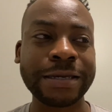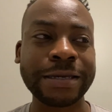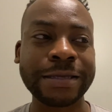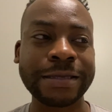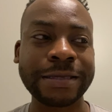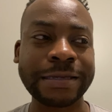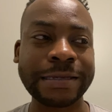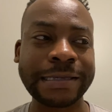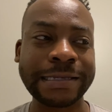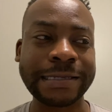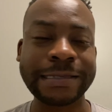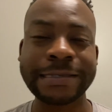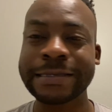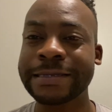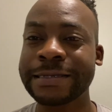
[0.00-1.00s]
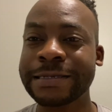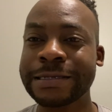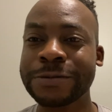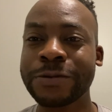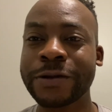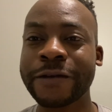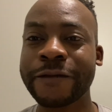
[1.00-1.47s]
Th this is this is
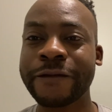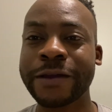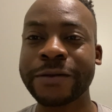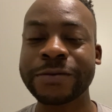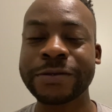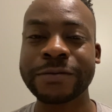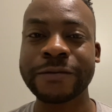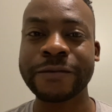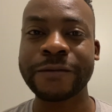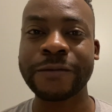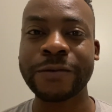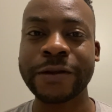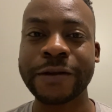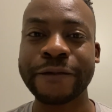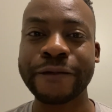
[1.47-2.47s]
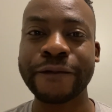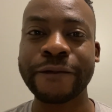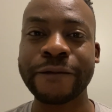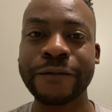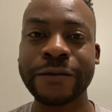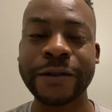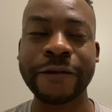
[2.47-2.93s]
what I found to what I've
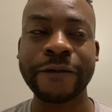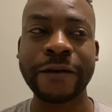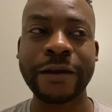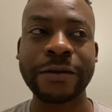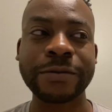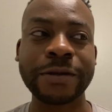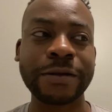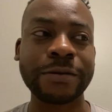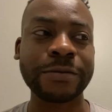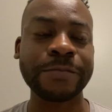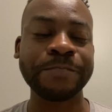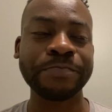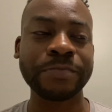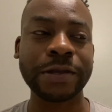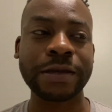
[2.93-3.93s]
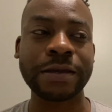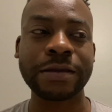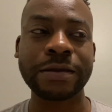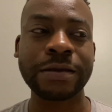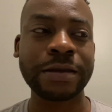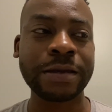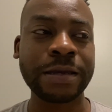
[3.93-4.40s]
really found out.
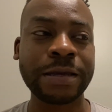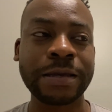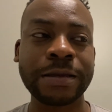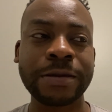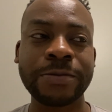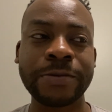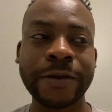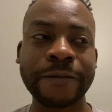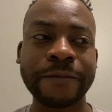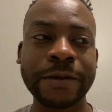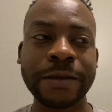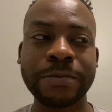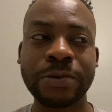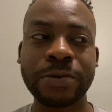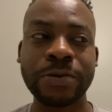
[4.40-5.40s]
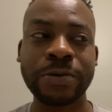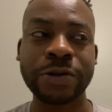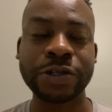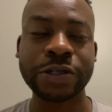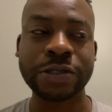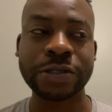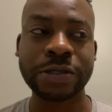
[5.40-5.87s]
Like we have people who are
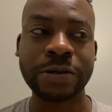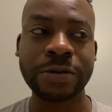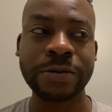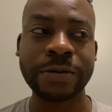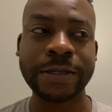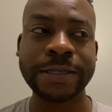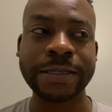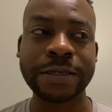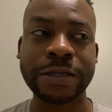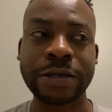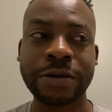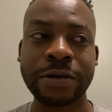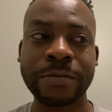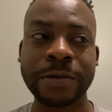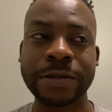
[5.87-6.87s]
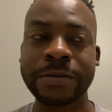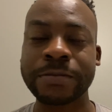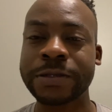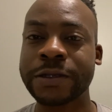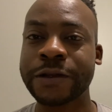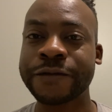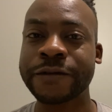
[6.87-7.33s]
just so insecure about
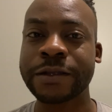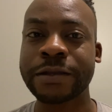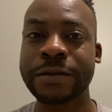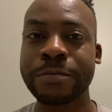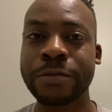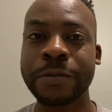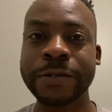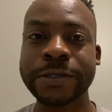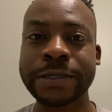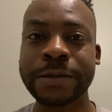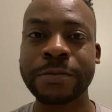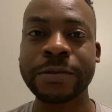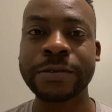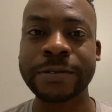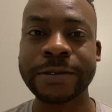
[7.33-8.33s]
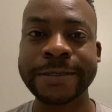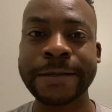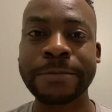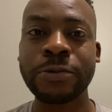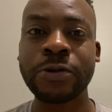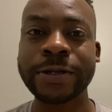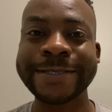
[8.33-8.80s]
themselves that the moment some
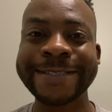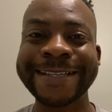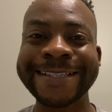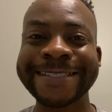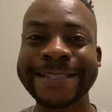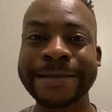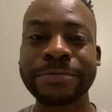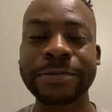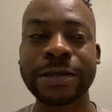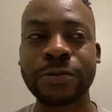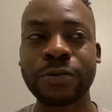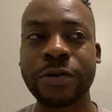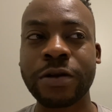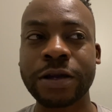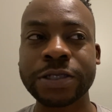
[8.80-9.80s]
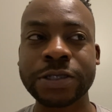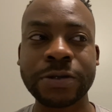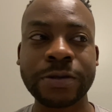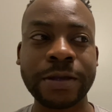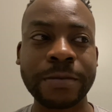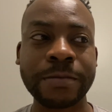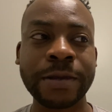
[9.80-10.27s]
someone does something wrong to
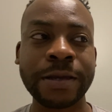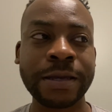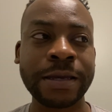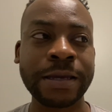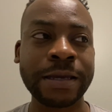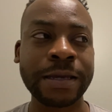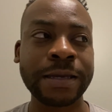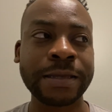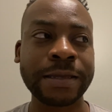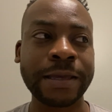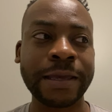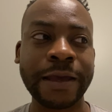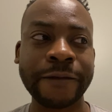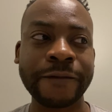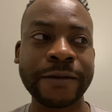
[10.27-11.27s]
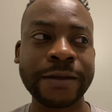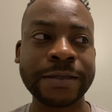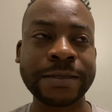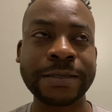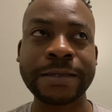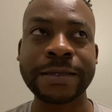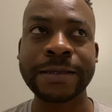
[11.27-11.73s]
them, they have
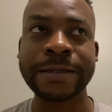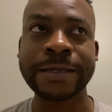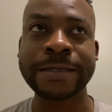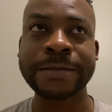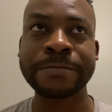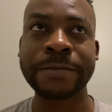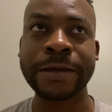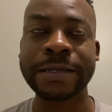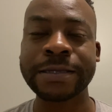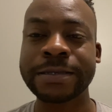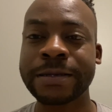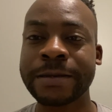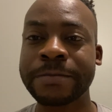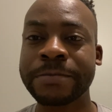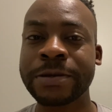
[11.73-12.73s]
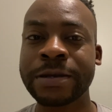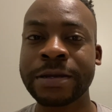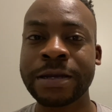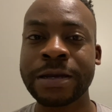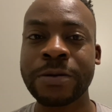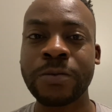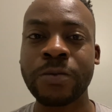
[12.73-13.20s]
this this pent up
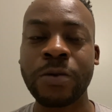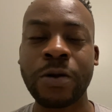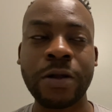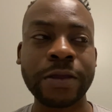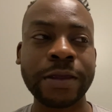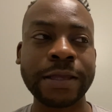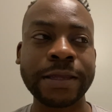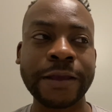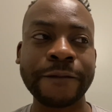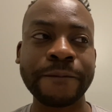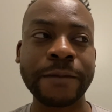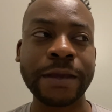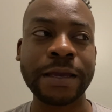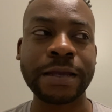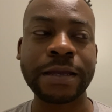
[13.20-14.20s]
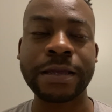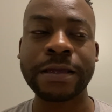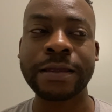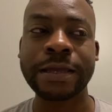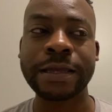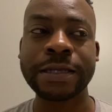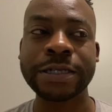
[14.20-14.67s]
wall that they've made
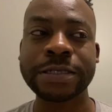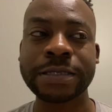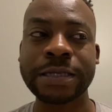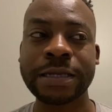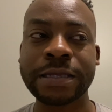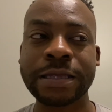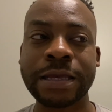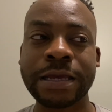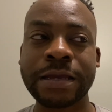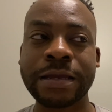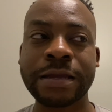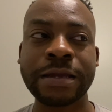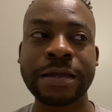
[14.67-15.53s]
and they just think that